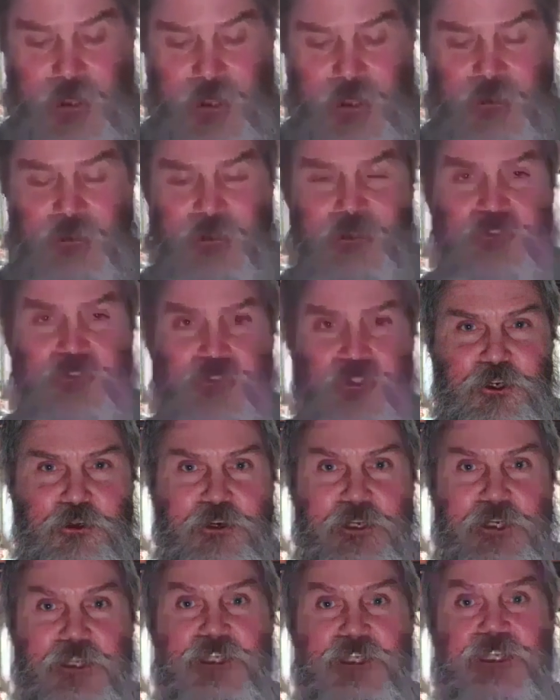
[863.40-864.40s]
Thus said the
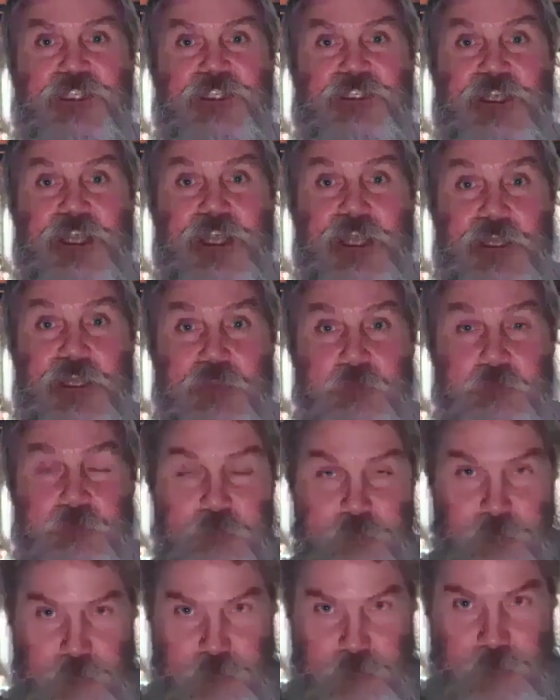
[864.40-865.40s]
Lord God
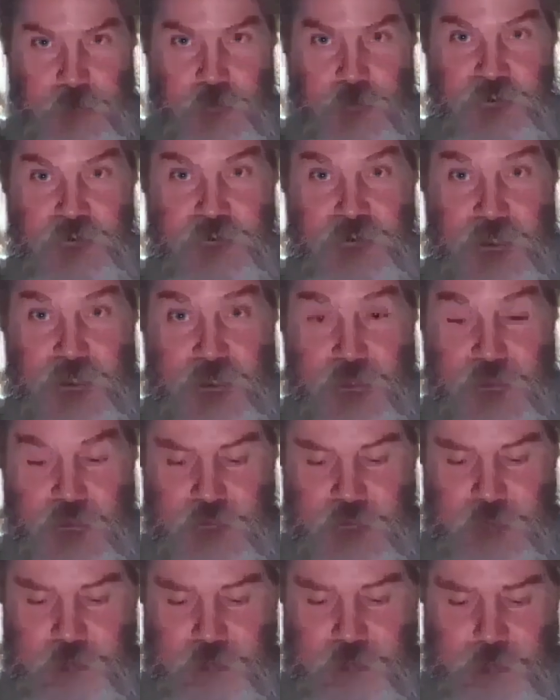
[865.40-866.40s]
concerning Edom,
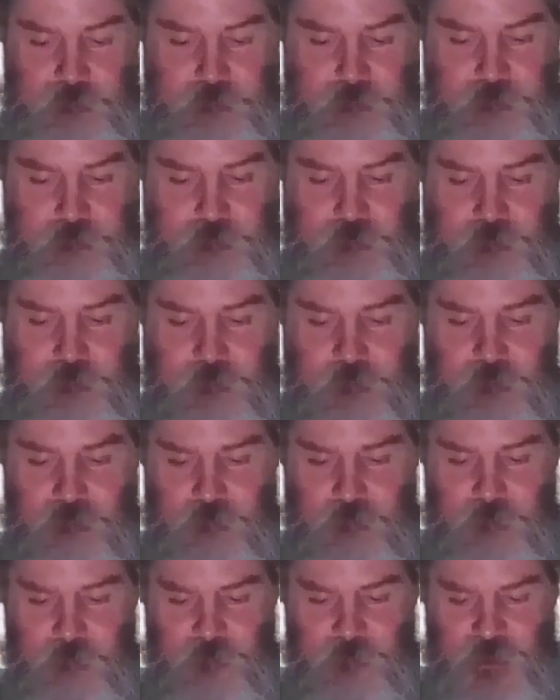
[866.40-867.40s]
Christianity.